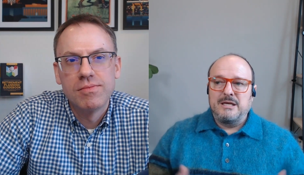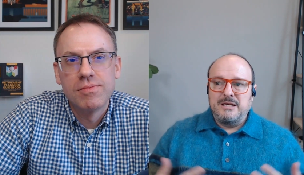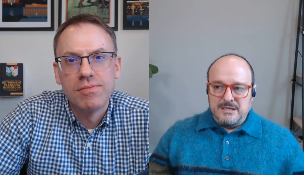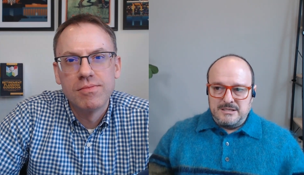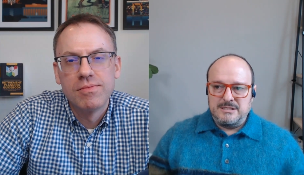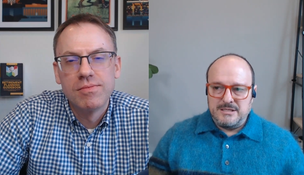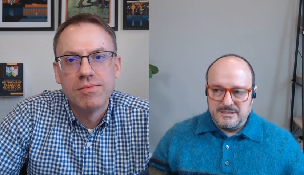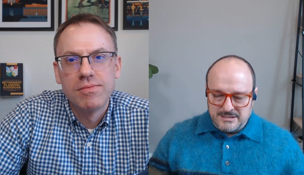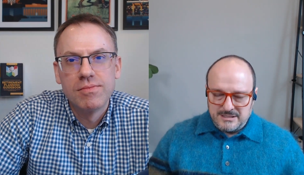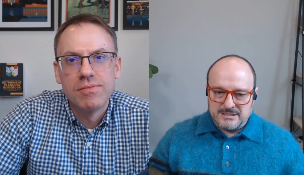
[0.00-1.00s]
Speaker 1: is
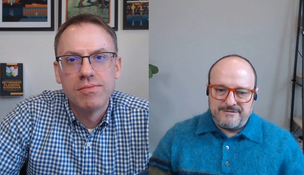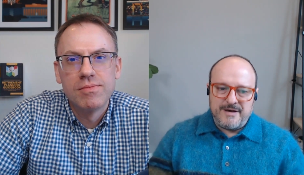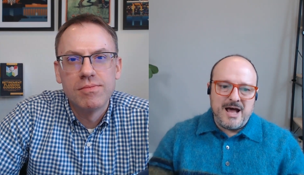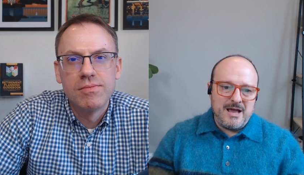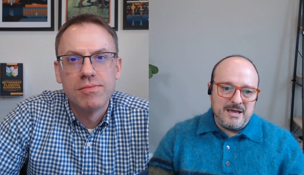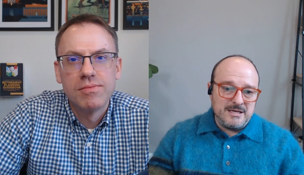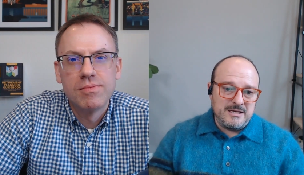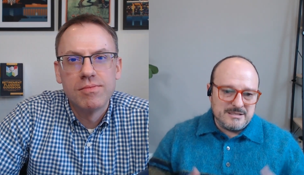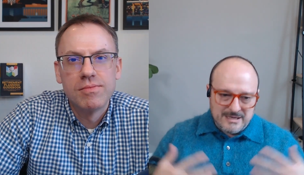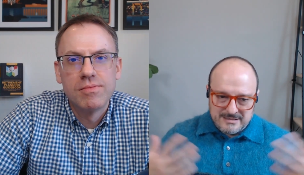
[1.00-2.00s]
65
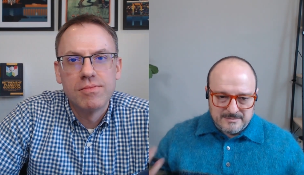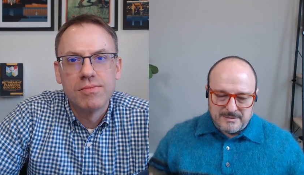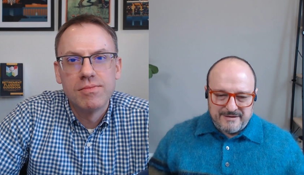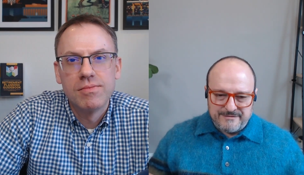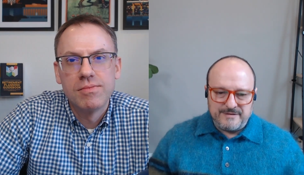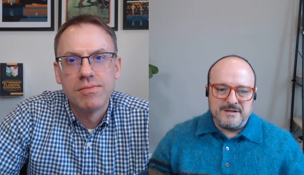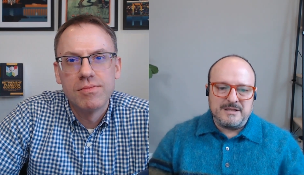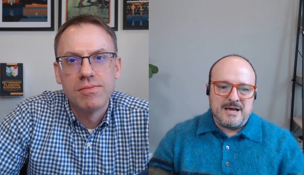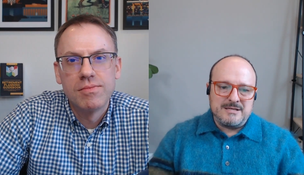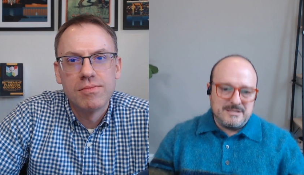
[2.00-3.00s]
is like something like
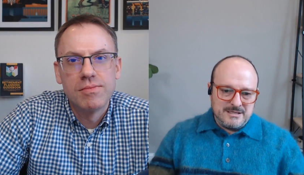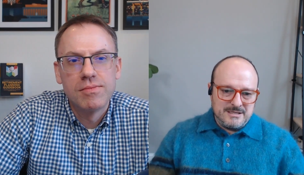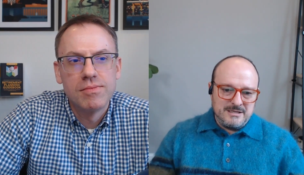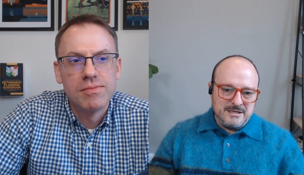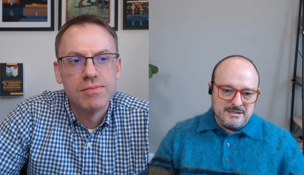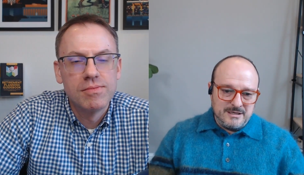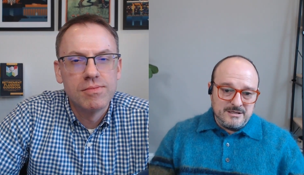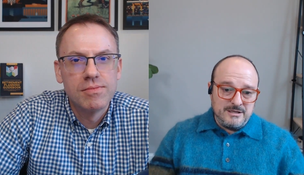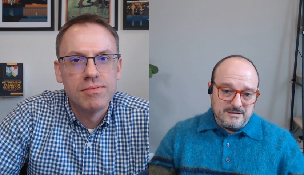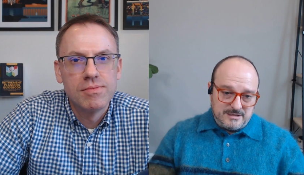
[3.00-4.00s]
15,000 uh, uh, uh,
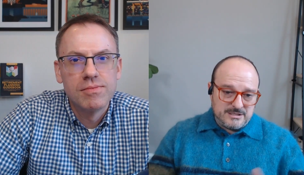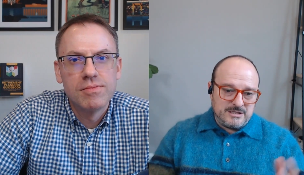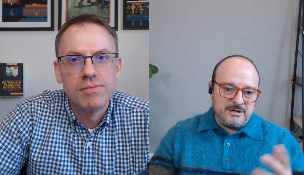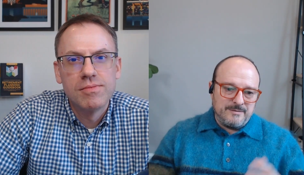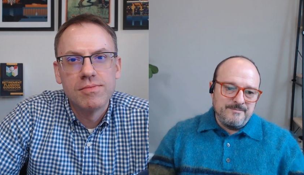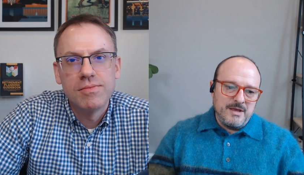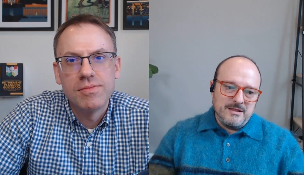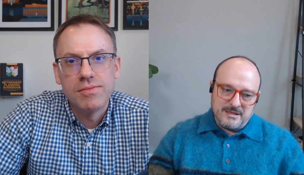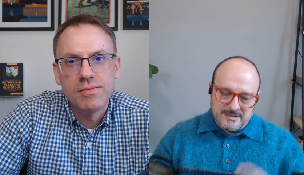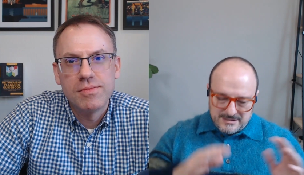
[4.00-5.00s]
this year.
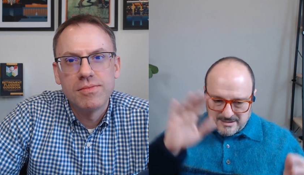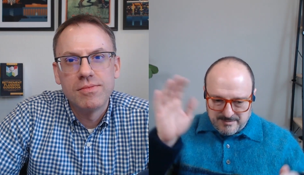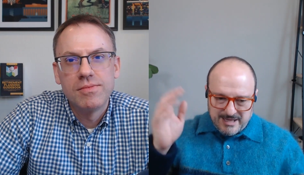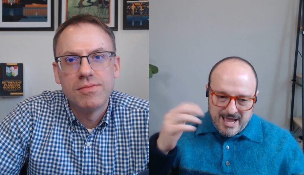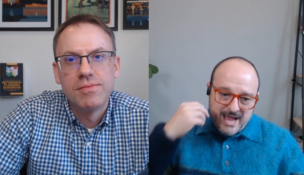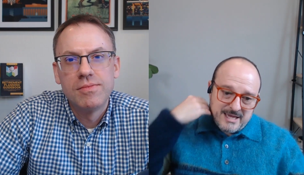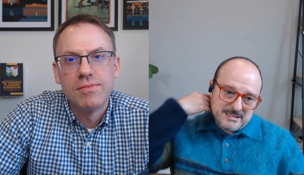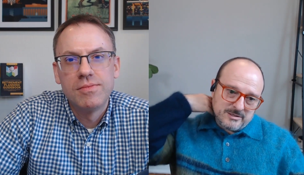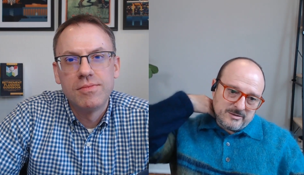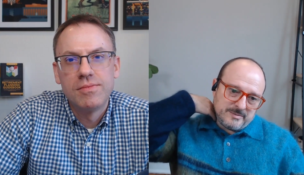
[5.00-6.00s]
This is going to be the
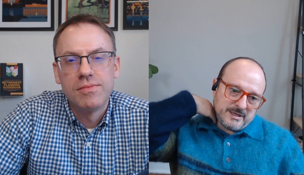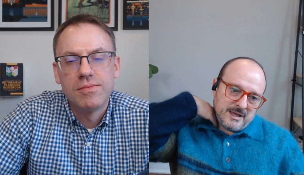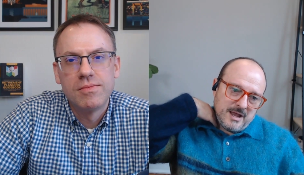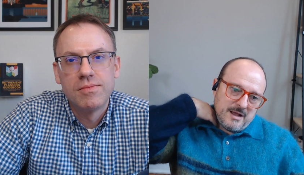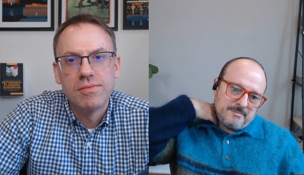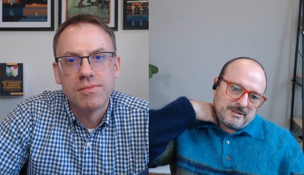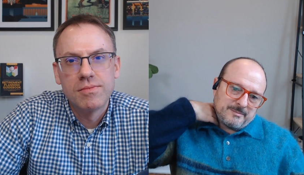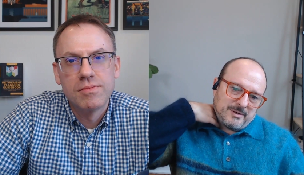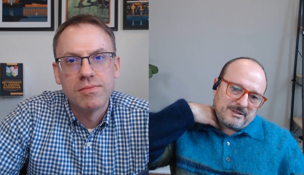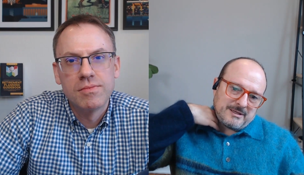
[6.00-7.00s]
highest it'll be. But the
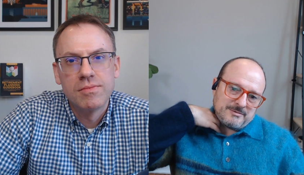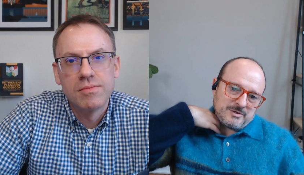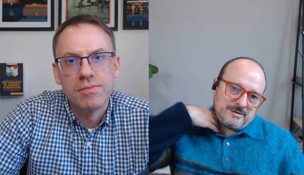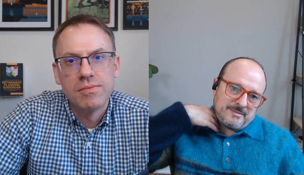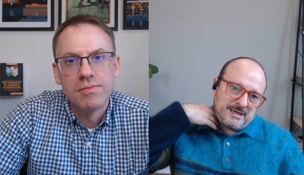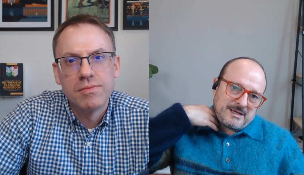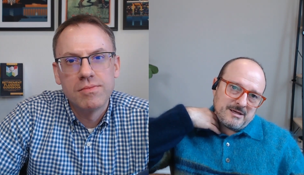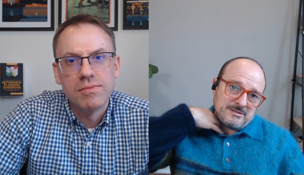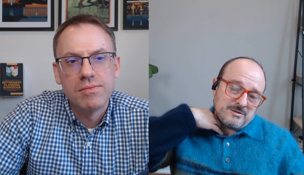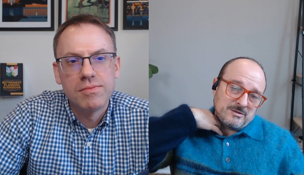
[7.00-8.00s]
point that I'm trying to make
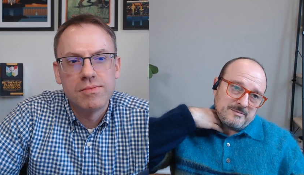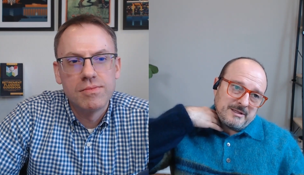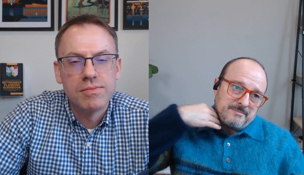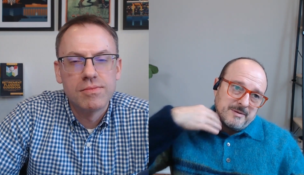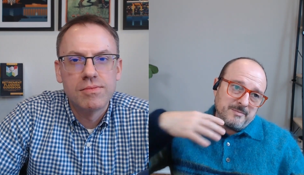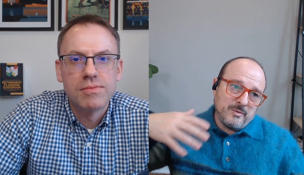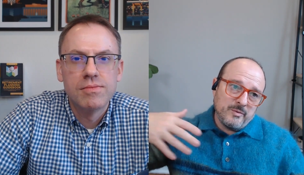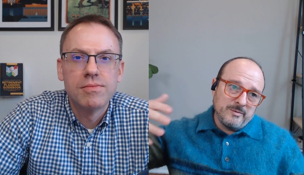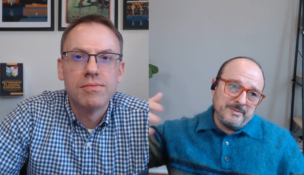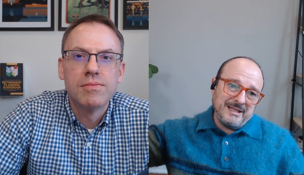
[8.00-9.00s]
is ultimately people
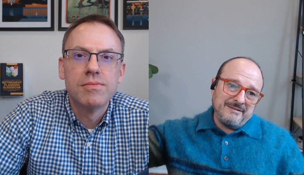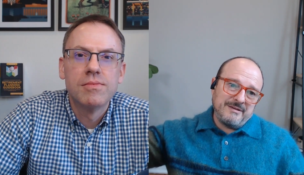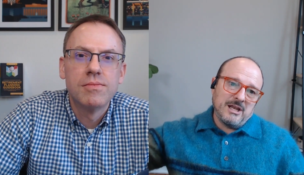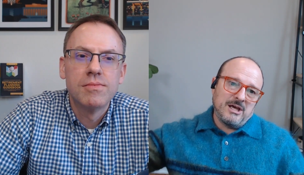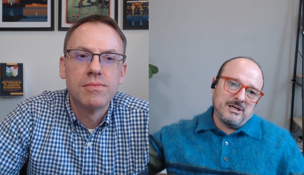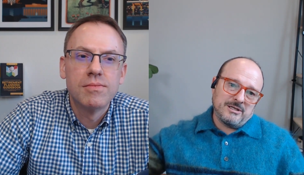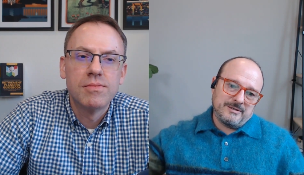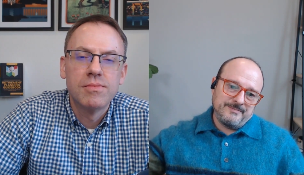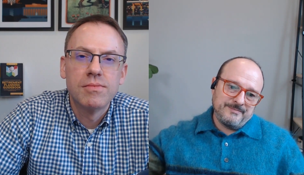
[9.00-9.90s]
will be living longer.